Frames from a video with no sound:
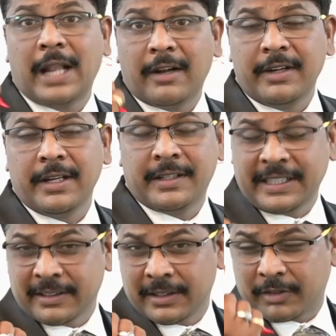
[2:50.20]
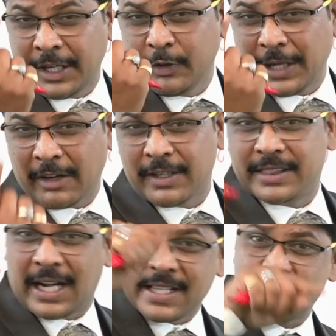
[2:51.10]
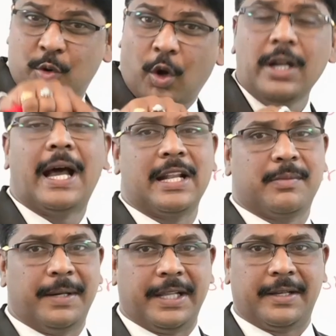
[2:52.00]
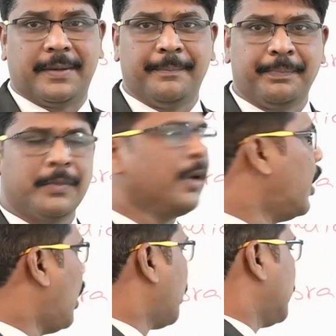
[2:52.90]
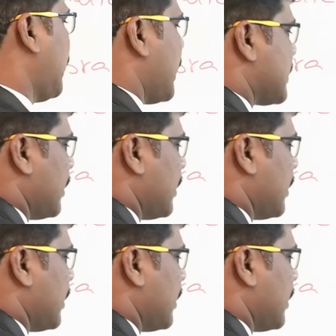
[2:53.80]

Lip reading: trying to calculate that is called arithmetic. Or there are